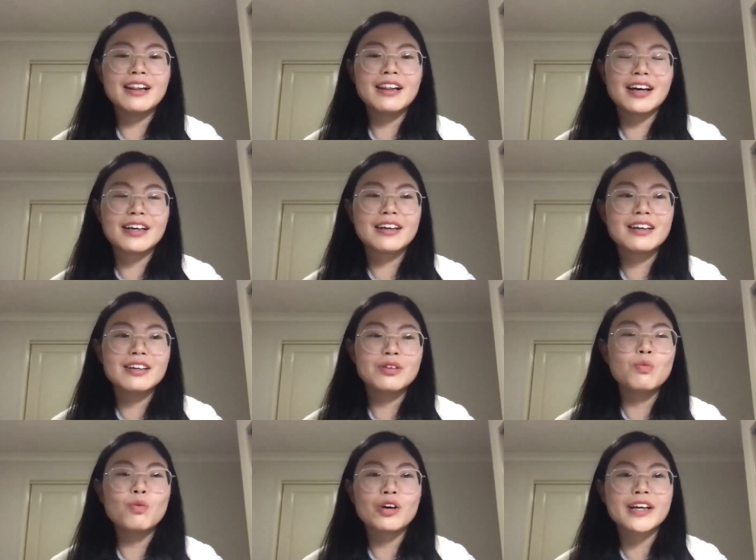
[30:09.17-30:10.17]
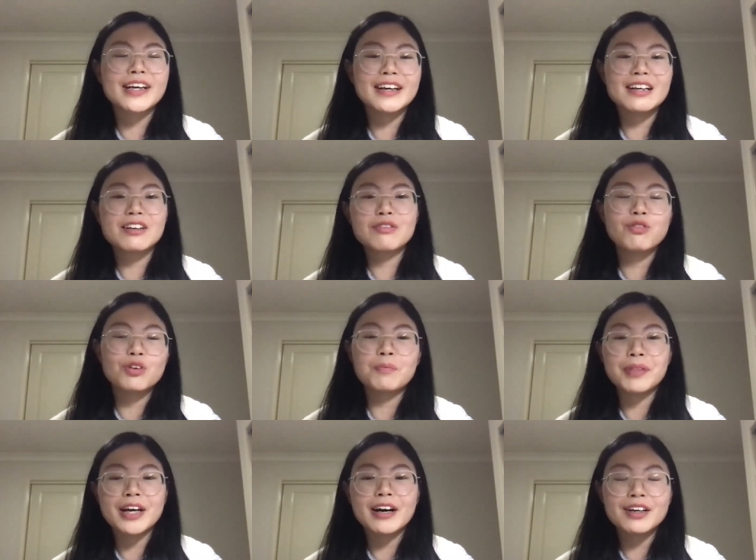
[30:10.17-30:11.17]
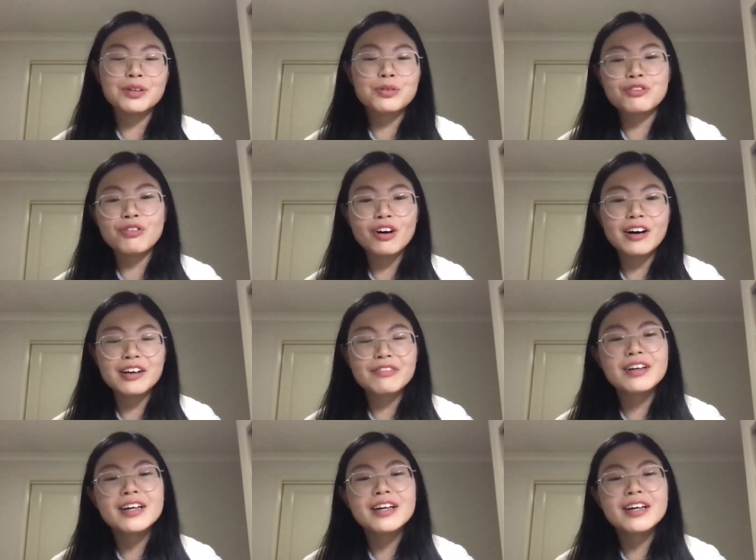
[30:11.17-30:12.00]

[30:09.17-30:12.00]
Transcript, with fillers: Like work here from nine to five.